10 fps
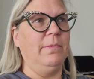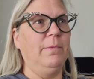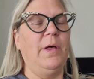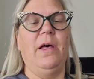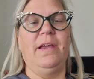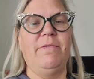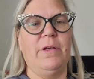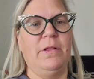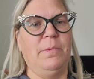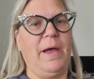Well, I'll give
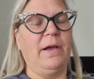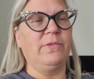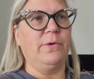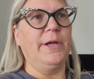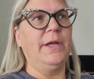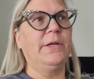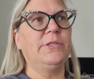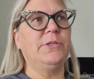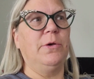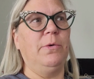you a little backstory.
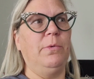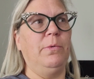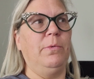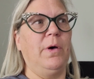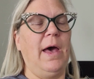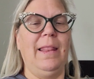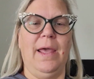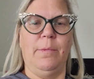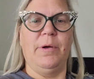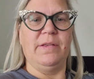So, I
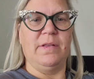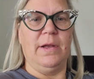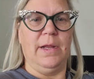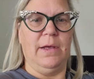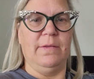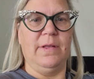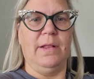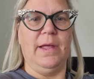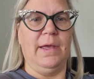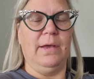like press on nails. I
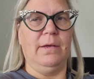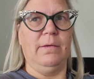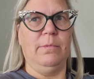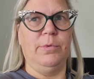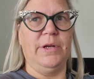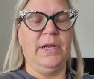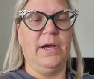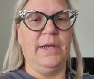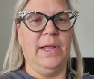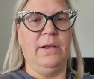like putting
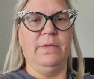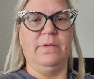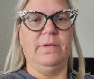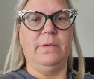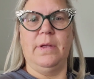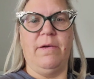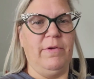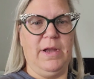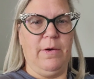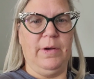on nails
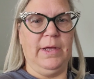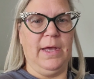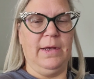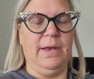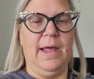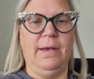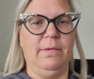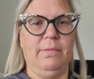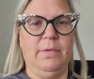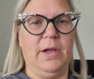every now and again. Not
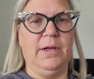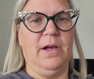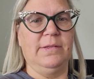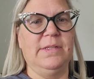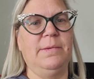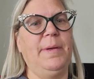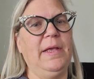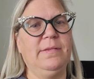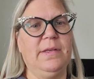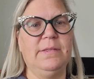on a constant
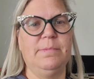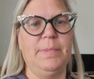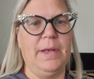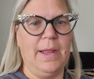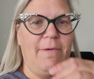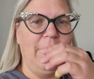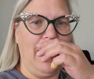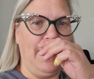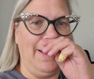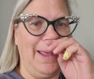basis, but every
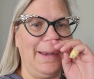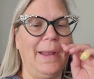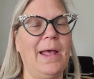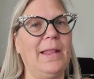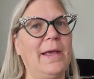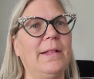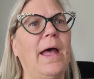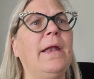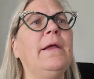now and again. I like that.